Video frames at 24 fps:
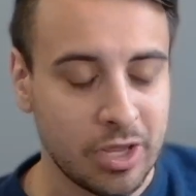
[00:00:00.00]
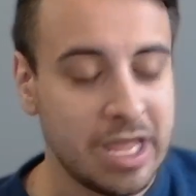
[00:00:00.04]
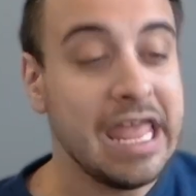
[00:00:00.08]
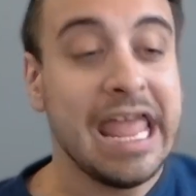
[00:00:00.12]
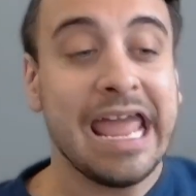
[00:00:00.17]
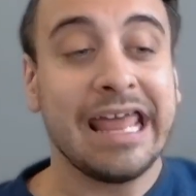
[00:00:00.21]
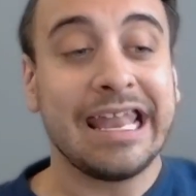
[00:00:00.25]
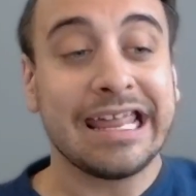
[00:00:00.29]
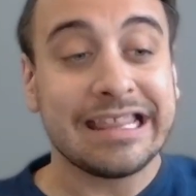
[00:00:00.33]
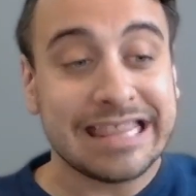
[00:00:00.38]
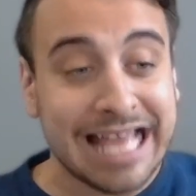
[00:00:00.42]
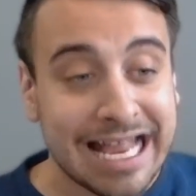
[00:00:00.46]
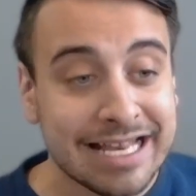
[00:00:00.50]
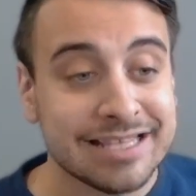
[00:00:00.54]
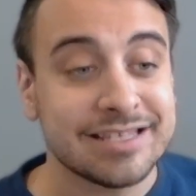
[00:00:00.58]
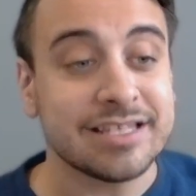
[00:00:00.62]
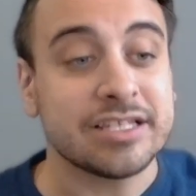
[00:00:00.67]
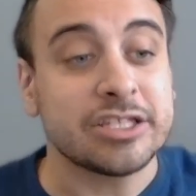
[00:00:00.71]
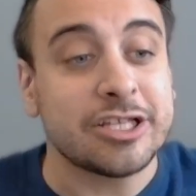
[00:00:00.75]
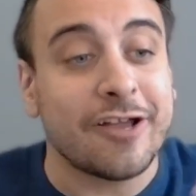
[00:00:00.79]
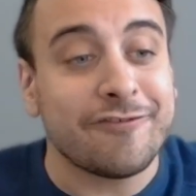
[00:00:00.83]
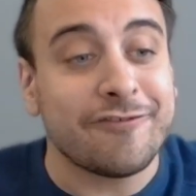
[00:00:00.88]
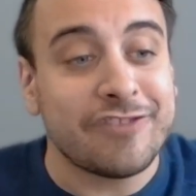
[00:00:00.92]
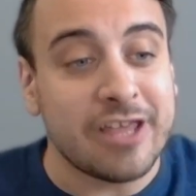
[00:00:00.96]
And like, that's the
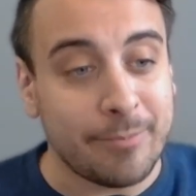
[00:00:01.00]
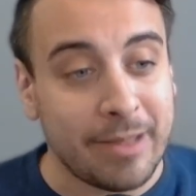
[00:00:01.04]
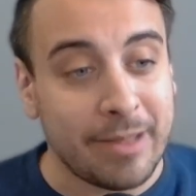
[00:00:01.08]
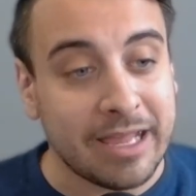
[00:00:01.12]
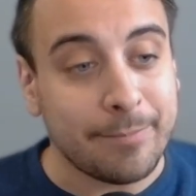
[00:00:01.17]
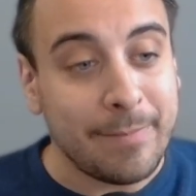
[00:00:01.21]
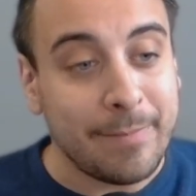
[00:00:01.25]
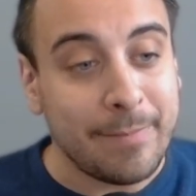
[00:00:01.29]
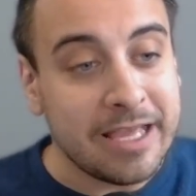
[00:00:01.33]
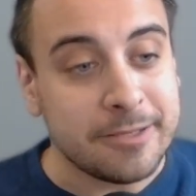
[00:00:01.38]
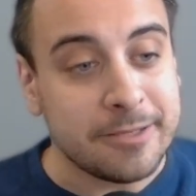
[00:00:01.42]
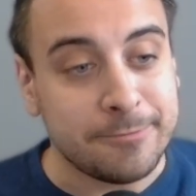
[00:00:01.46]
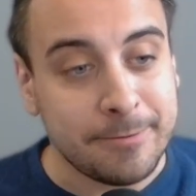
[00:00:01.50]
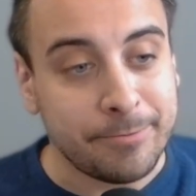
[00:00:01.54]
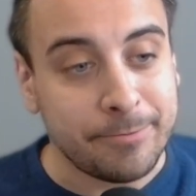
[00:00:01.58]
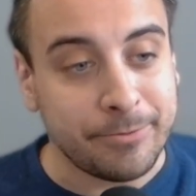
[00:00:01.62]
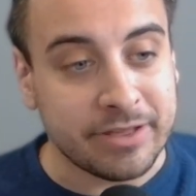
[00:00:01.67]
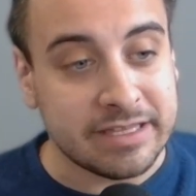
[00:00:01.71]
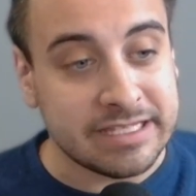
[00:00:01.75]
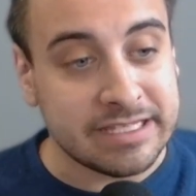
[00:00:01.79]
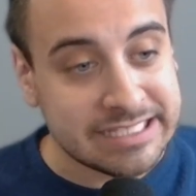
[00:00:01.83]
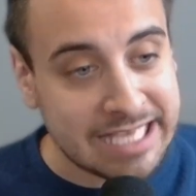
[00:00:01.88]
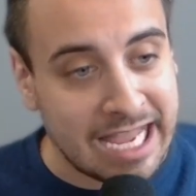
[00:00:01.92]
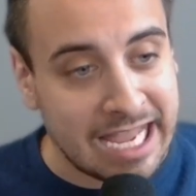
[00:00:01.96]
stuff that like makes people
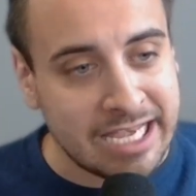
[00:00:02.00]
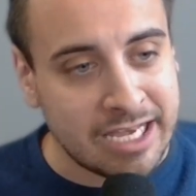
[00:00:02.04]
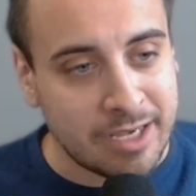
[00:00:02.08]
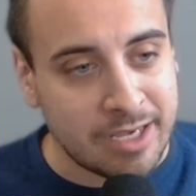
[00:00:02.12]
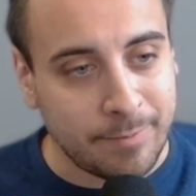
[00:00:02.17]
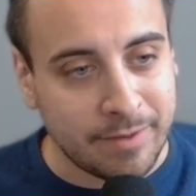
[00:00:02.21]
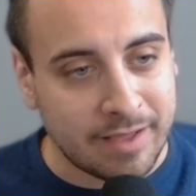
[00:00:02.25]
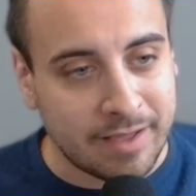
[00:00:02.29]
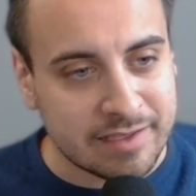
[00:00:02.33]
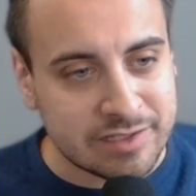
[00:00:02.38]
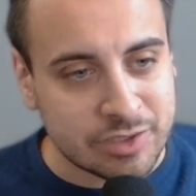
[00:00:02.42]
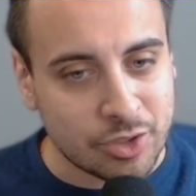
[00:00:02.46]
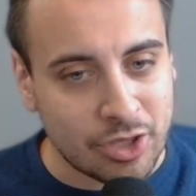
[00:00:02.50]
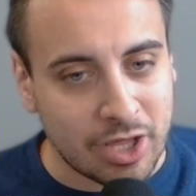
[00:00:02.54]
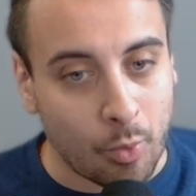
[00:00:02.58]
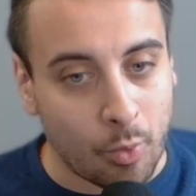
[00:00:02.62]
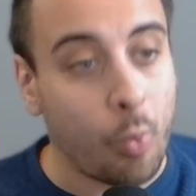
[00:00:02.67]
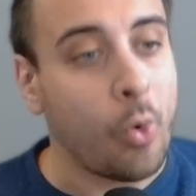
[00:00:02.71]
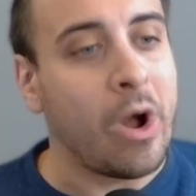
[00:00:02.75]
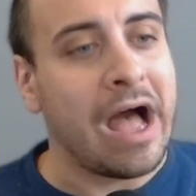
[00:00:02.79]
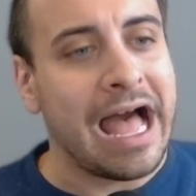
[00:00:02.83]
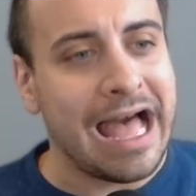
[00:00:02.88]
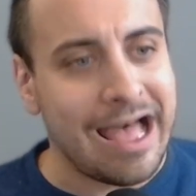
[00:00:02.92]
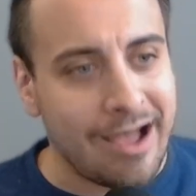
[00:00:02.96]
excited because they're like,
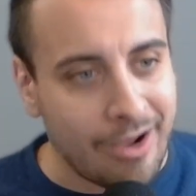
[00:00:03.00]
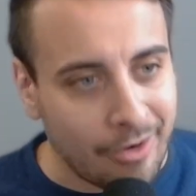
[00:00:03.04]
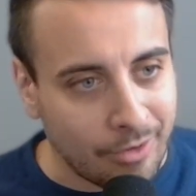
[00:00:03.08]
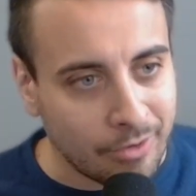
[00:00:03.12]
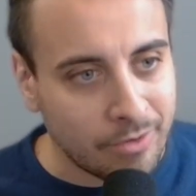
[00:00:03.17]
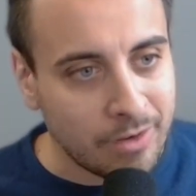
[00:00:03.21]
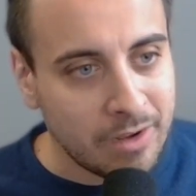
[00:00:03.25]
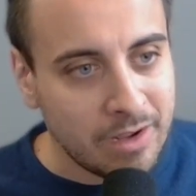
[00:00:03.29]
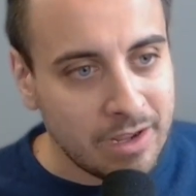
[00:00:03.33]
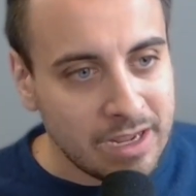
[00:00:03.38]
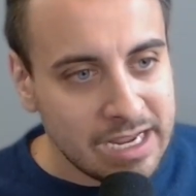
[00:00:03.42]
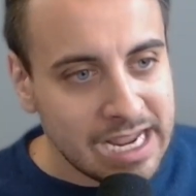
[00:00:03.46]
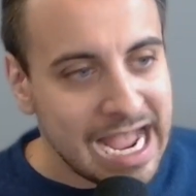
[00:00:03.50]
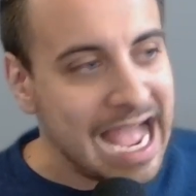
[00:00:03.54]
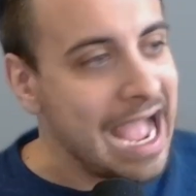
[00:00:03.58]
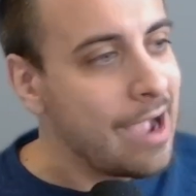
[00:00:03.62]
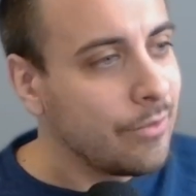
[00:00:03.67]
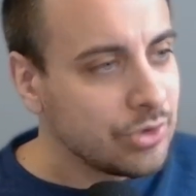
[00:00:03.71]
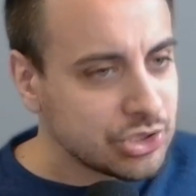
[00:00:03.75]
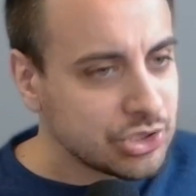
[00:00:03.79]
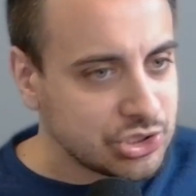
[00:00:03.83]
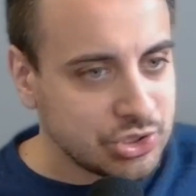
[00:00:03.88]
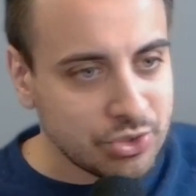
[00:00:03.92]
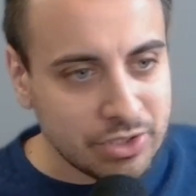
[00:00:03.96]
wow, I
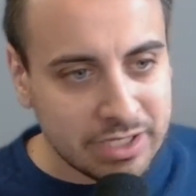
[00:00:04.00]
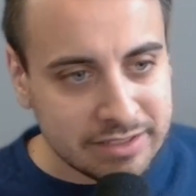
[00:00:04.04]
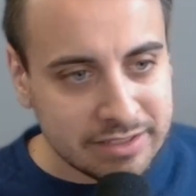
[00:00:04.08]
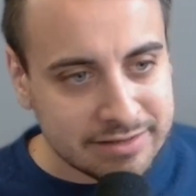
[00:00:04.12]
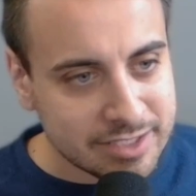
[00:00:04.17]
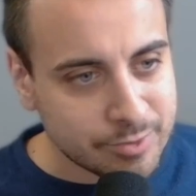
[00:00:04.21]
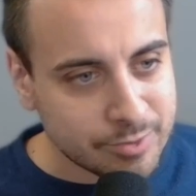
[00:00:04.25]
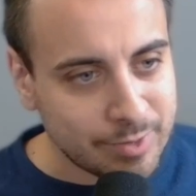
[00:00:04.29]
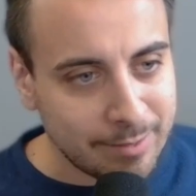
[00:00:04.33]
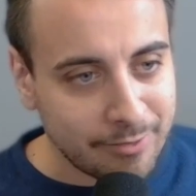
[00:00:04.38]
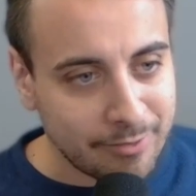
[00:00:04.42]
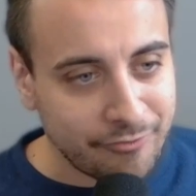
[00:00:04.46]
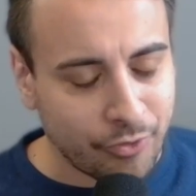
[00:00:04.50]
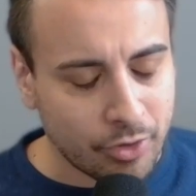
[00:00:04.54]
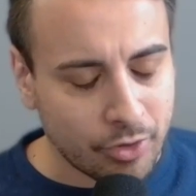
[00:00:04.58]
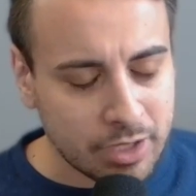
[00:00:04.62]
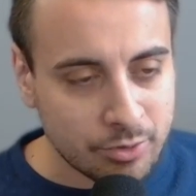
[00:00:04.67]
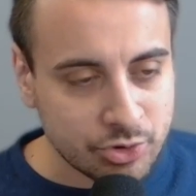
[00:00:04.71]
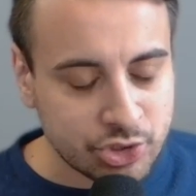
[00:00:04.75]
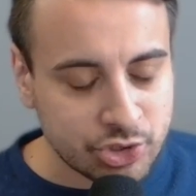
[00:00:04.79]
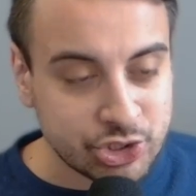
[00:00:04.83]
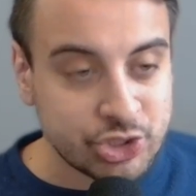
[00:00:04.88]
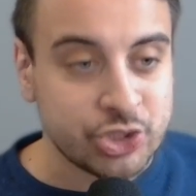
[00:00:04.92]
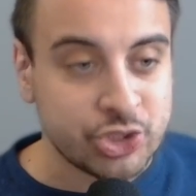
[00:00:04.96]
was doing it this way before and it
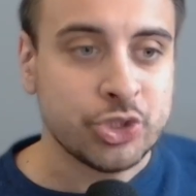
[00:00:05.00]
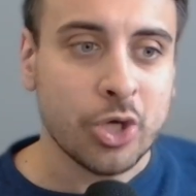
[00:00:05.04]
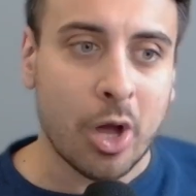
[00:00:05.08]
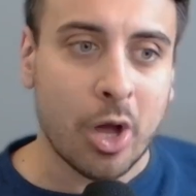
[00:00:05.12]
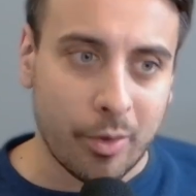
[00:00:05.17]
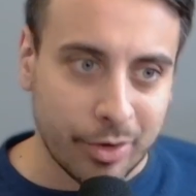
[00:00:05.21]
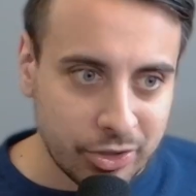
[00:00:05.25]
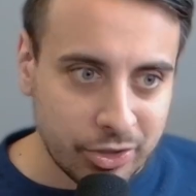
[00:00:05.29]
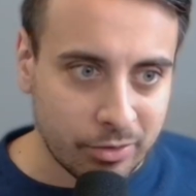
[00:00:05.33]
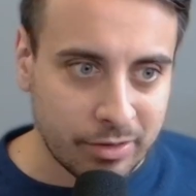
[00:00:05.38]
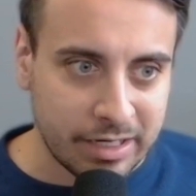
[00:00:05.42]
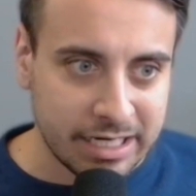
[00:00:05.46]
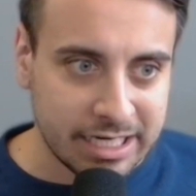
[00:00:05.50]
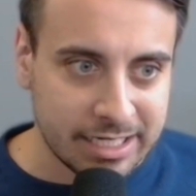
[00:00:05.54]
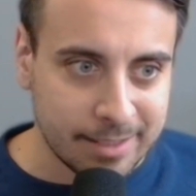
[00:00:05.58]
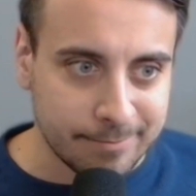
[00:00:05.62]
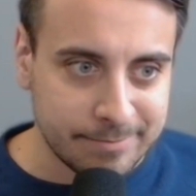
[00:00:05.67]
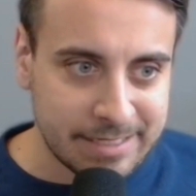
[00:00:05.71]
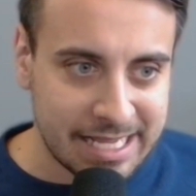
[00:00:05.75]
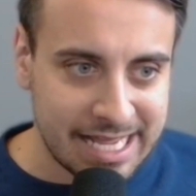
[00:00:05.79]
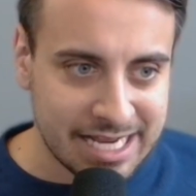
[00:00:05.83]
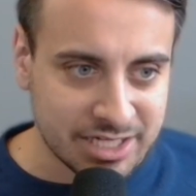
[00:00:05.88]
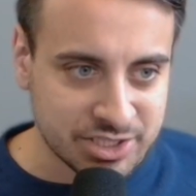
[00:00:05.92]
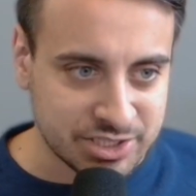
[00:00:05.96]
was so annoying and
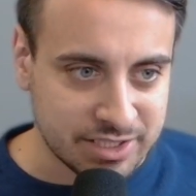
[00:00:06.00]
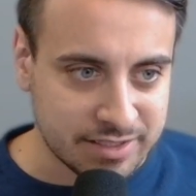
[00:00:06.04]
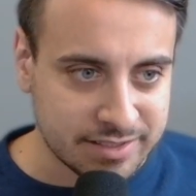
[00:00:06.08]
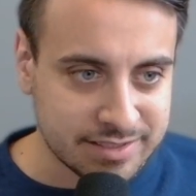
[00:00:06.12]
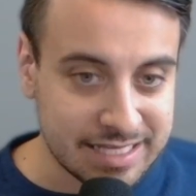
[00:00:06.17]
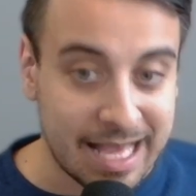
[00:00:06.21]
obnoxious.